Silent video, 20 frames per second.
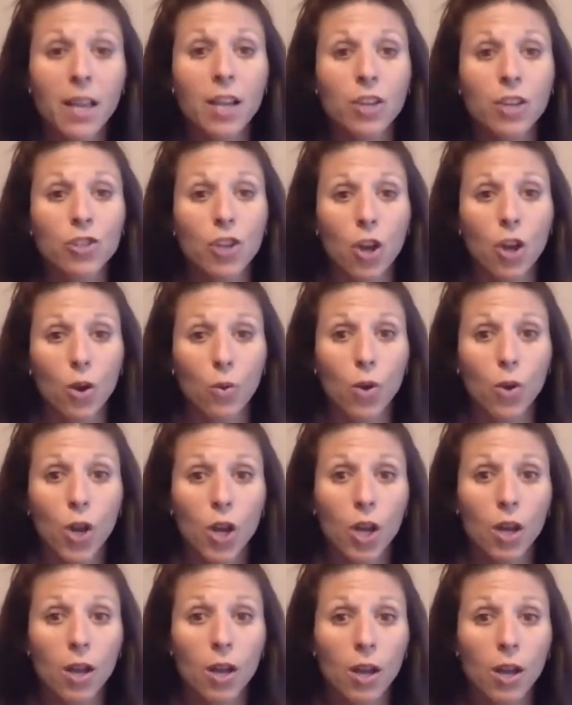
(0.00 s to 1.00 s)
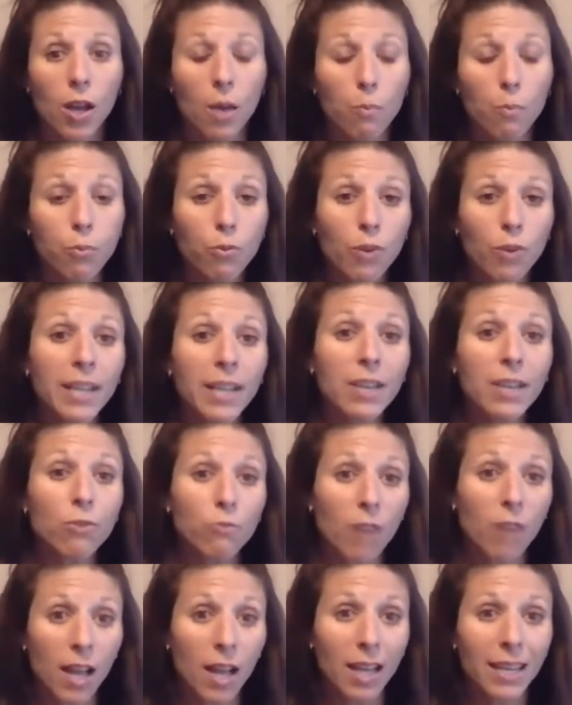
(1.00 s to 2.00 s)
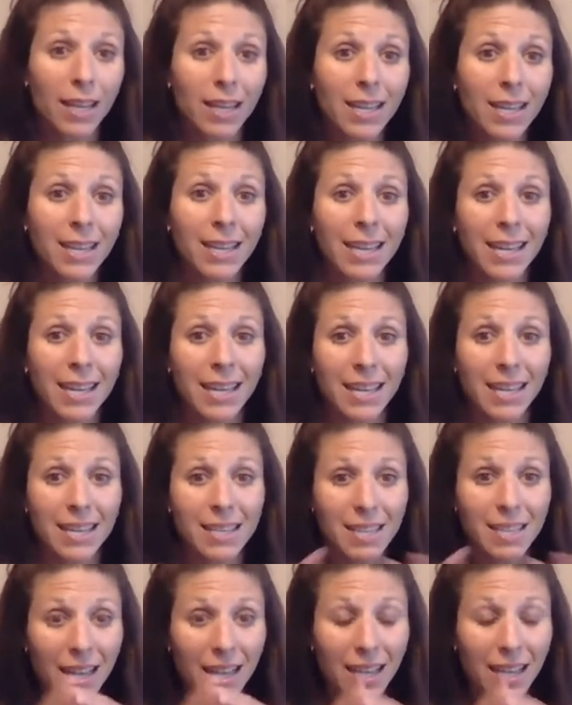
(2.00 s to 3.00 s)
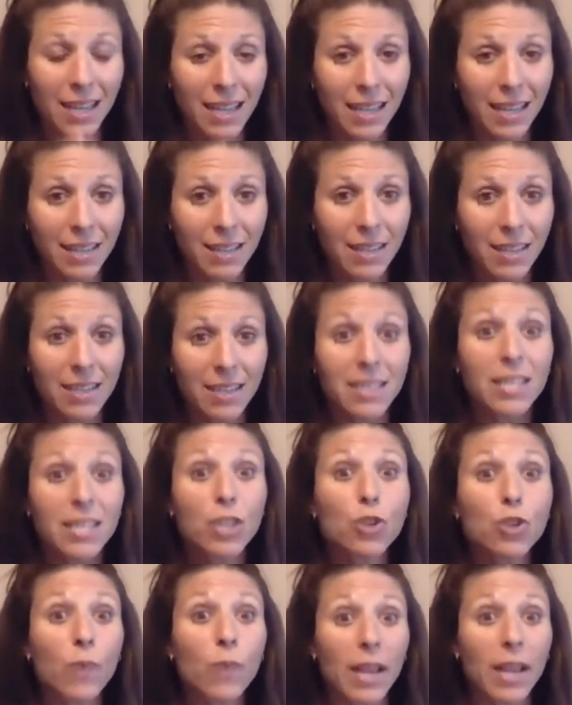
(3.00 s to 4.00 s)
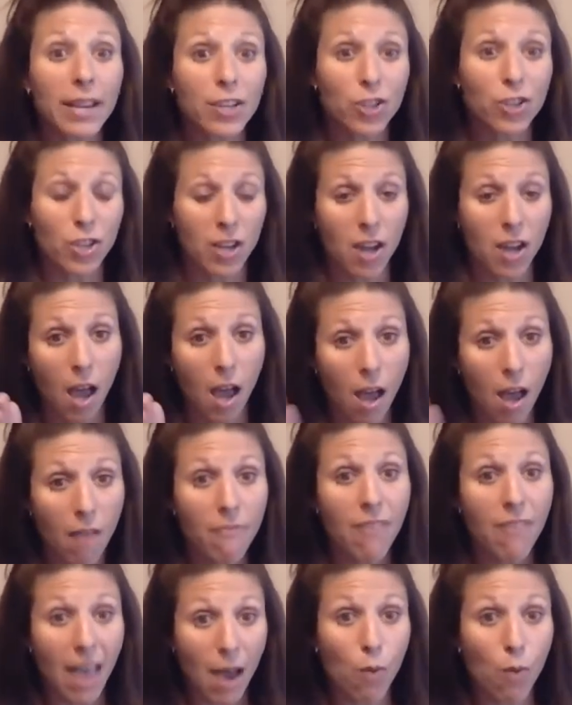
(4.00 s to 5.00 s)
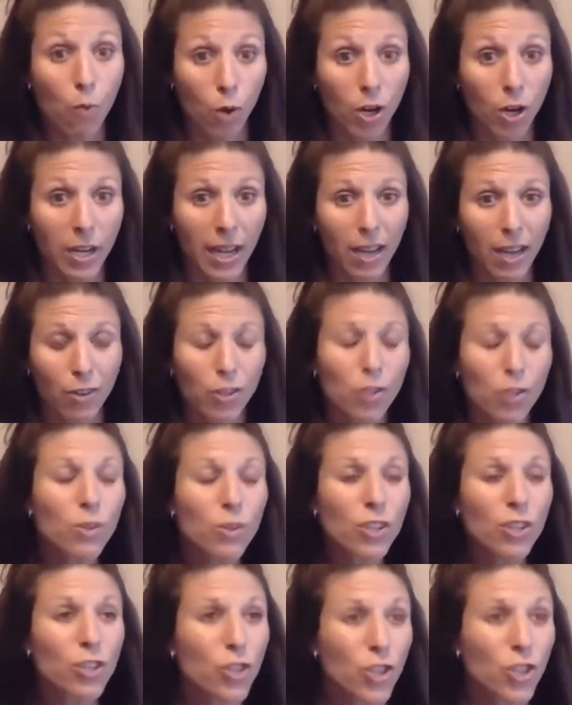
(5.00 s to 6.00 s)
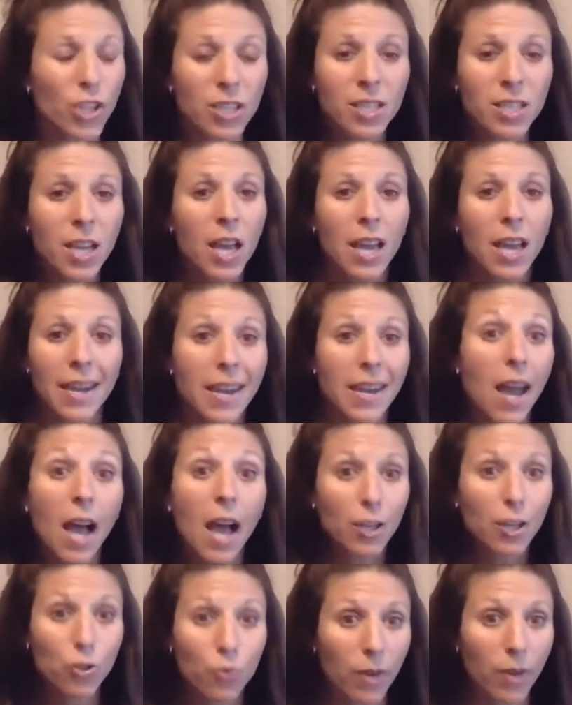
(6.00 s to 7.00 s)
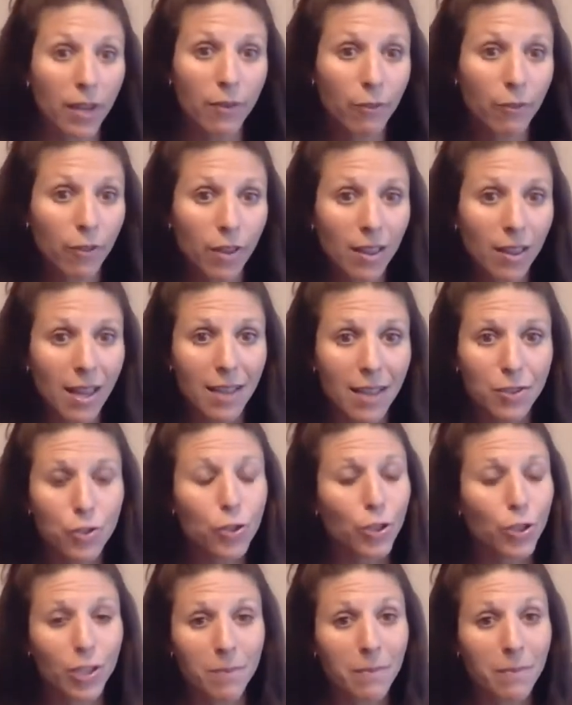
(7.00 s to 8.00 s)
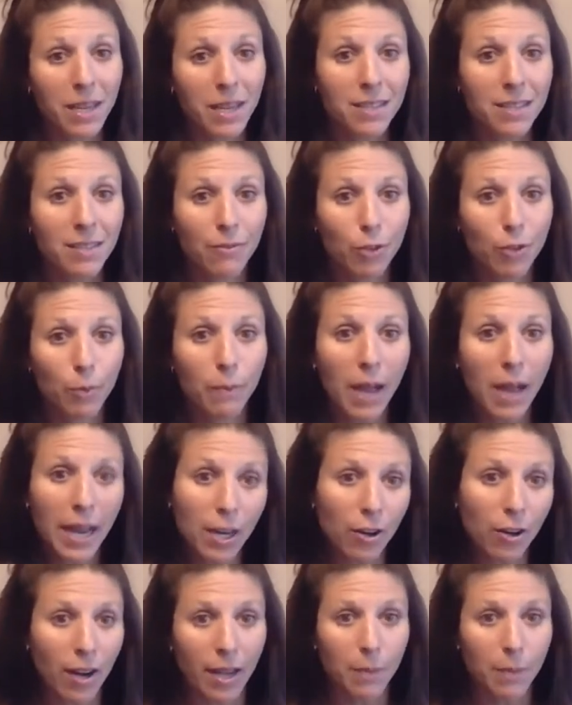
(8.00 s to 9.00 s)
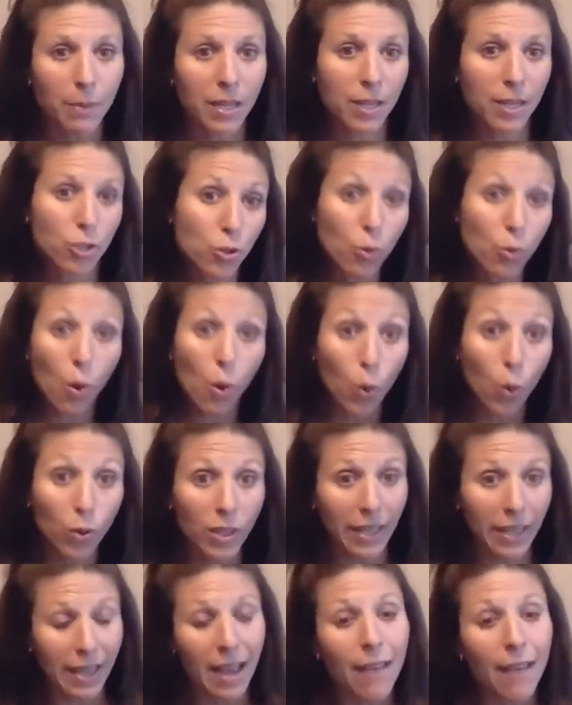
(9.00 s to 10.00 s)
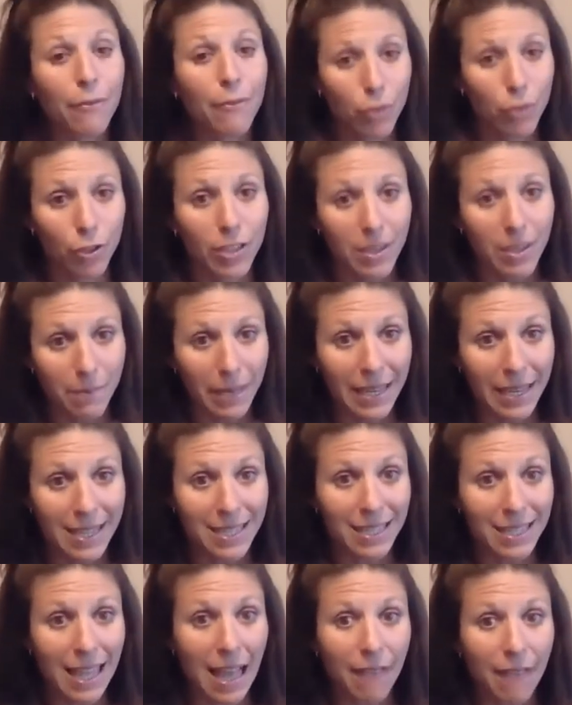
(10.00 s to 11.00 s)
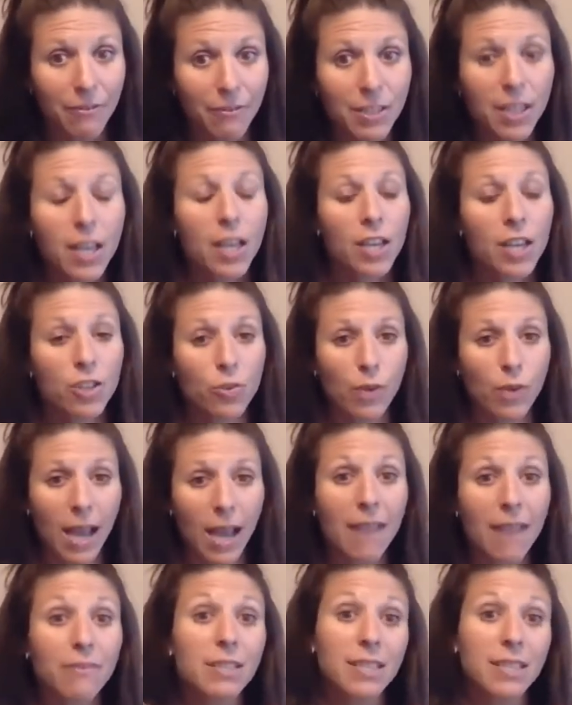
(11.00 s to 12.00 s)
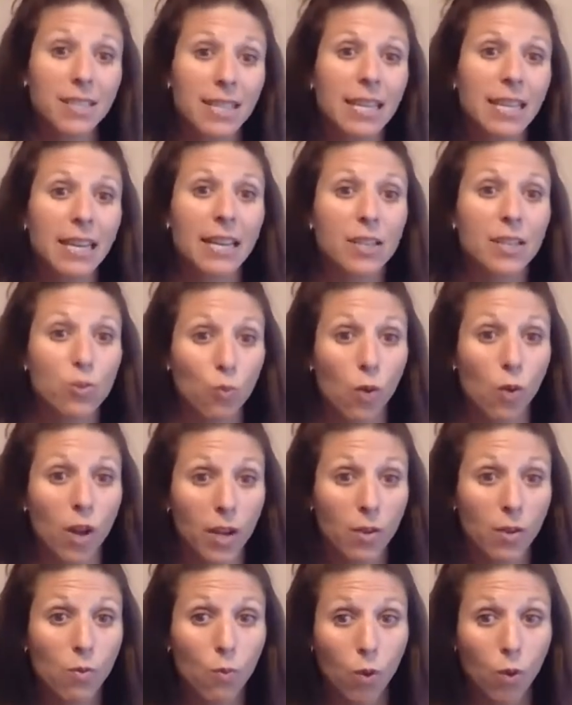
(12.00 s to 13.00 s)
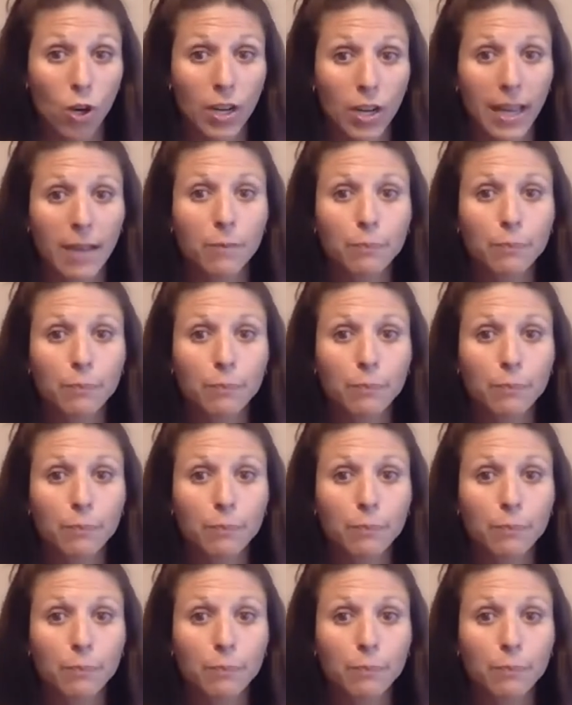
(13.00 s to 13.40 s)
So a brick run is a continuation of that workout. You wouldn't just not drink for the last 30 minutes of your bike ride because you only have 30 minutes left. So we have to see it as one workout.